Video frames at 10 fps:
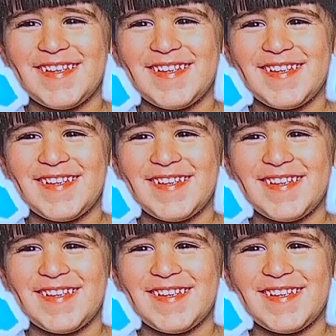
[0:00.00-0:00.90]

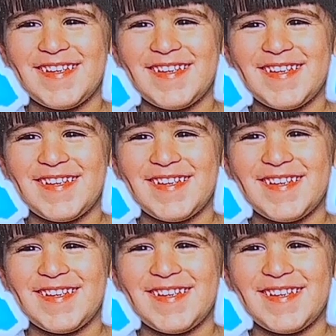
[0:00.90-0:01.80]

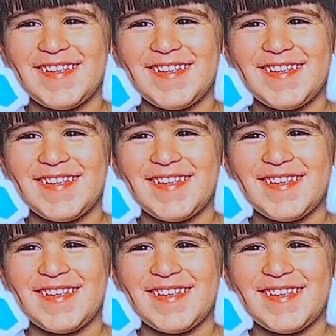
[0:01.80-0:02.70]

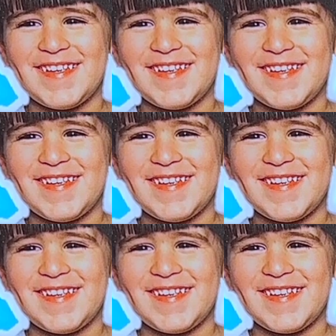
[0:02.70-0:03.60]

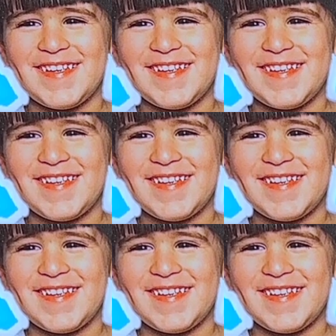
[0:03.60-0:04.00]
[no speech]